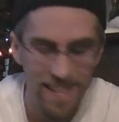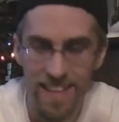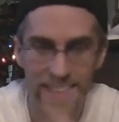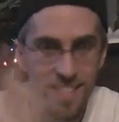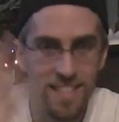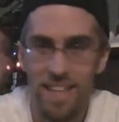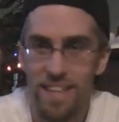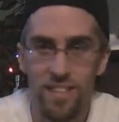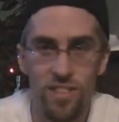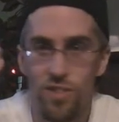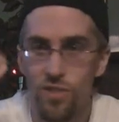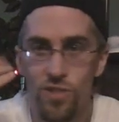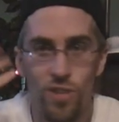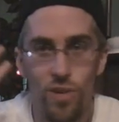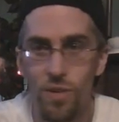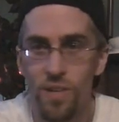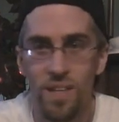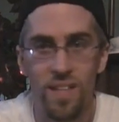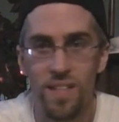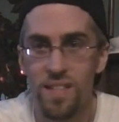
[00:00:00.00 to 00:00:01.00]
That's a
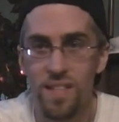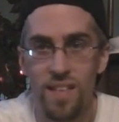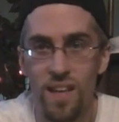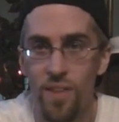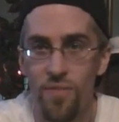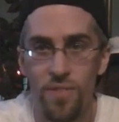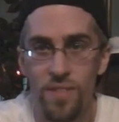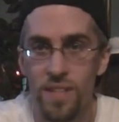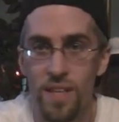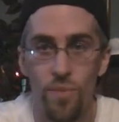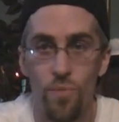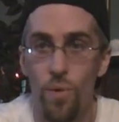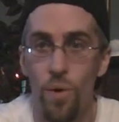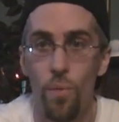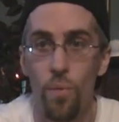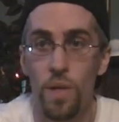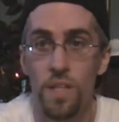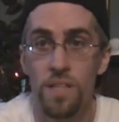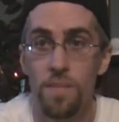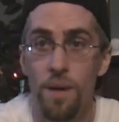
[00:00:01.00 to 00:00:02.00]
joke in itself. It's like,
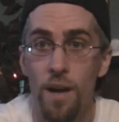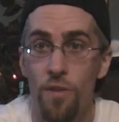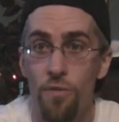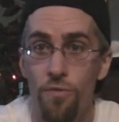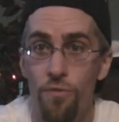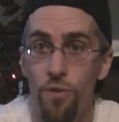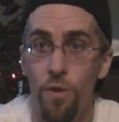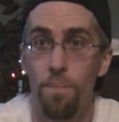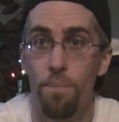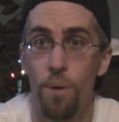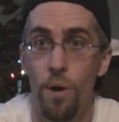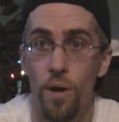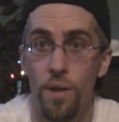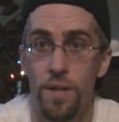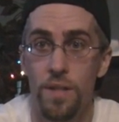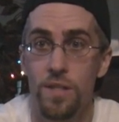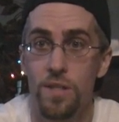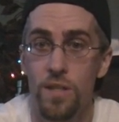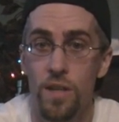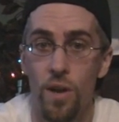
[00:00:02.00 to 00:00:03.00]
what's the matter with football
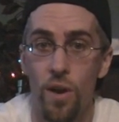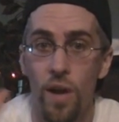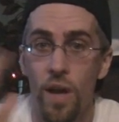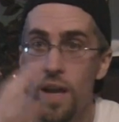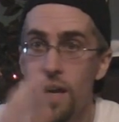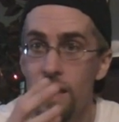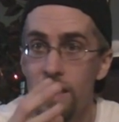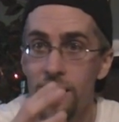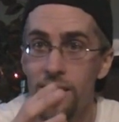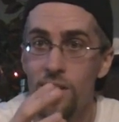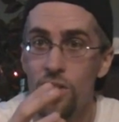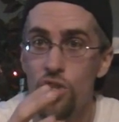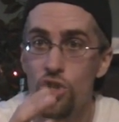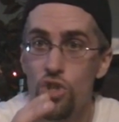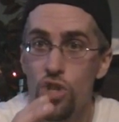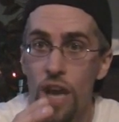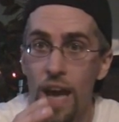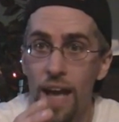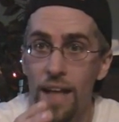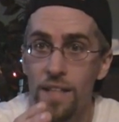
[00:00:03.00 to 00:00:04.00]
this year? That the
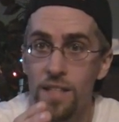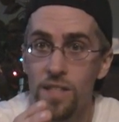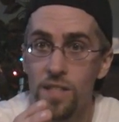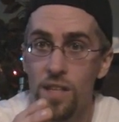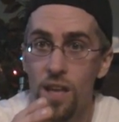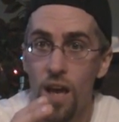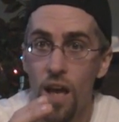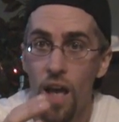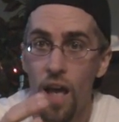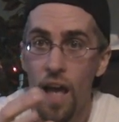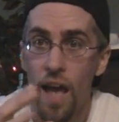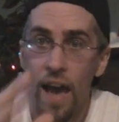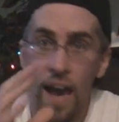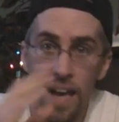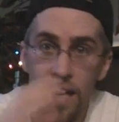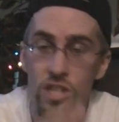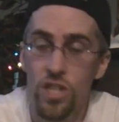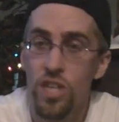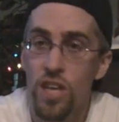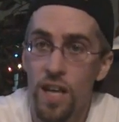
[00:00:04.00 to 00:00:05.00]
Jets
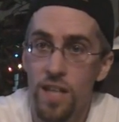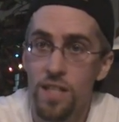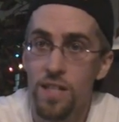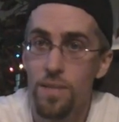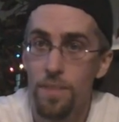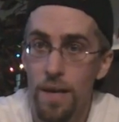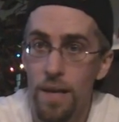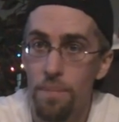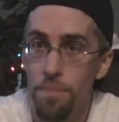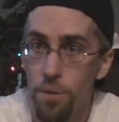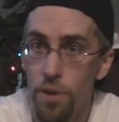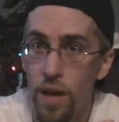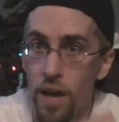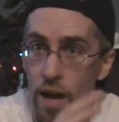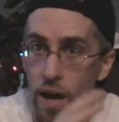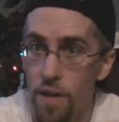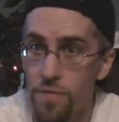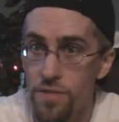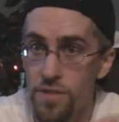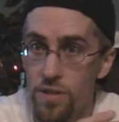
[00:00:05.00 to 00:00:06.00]
had a chance to make a
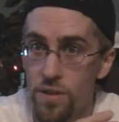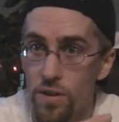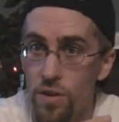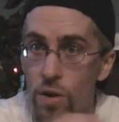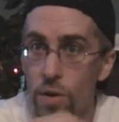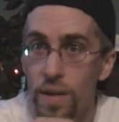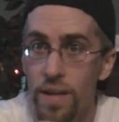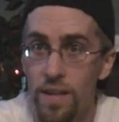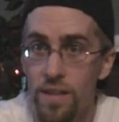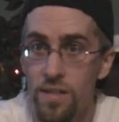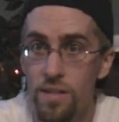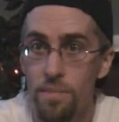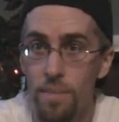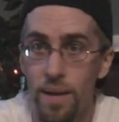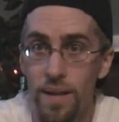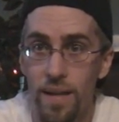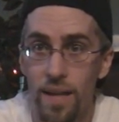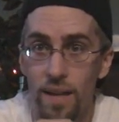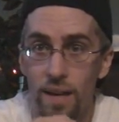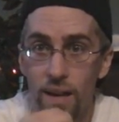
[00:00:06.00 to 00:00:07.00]
playoffs going into
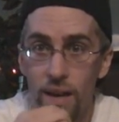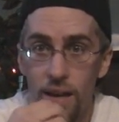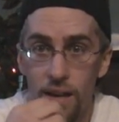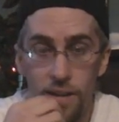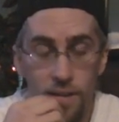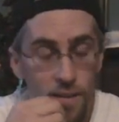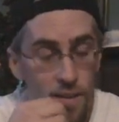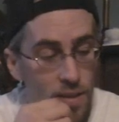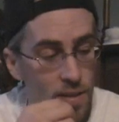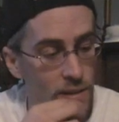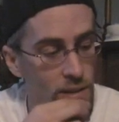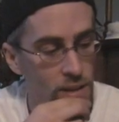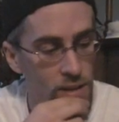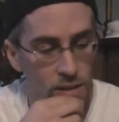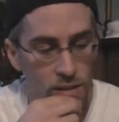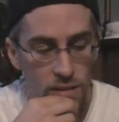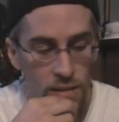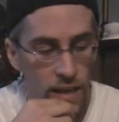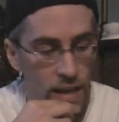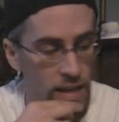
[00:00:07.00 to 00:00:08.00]
Monday night.
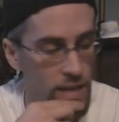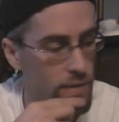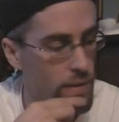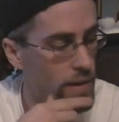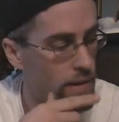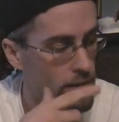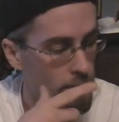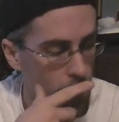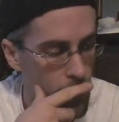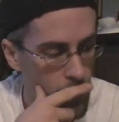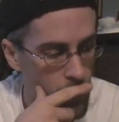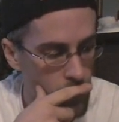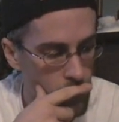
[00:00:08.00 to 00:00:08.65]
Anyway,